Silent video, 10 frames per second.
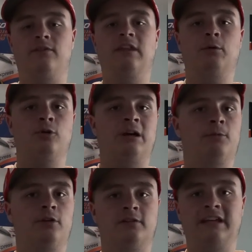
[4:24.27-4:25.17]
They were
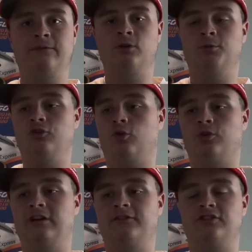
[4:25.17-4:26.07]
able to lead the
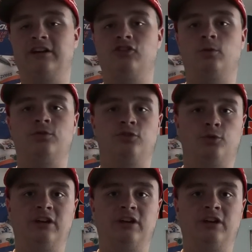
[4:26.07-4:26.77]
majority of stage two until